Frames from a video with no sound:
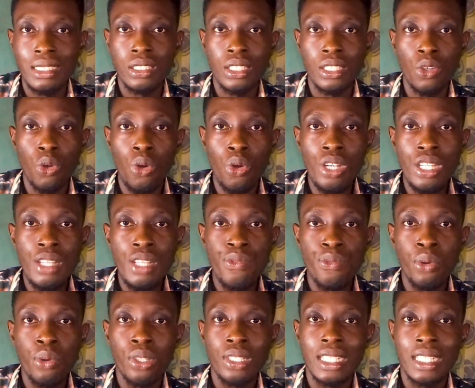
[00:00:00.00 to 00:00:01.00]
The only
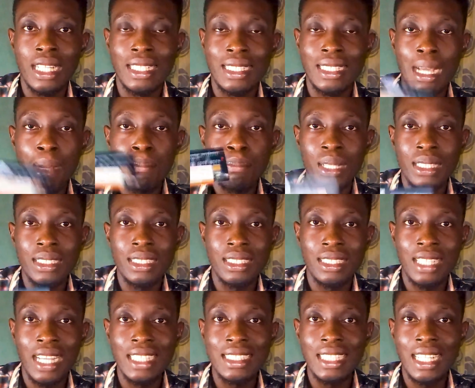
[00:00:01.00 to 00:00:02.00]
fund that that
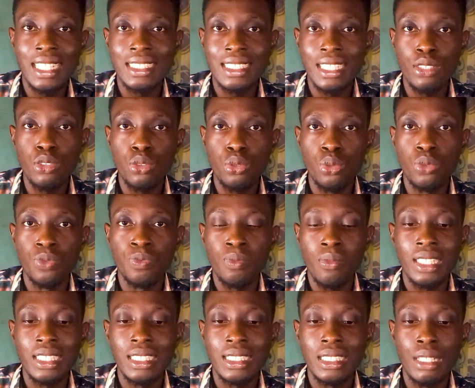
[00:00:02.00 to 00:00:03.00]
person has access to
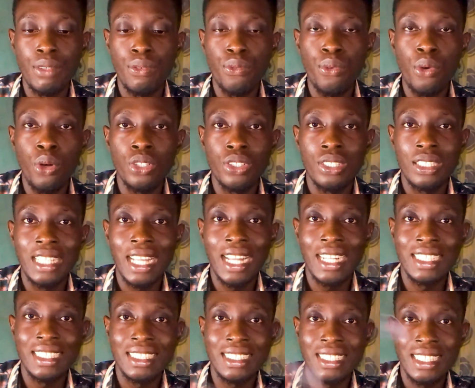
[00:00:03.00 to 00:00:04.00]
is the fund
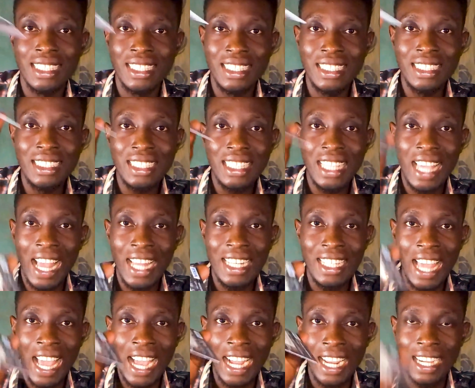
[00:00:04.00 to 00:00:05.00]
that is in this
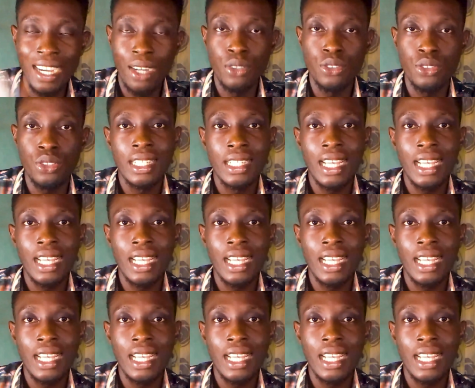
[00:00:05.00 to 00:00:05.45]
card account.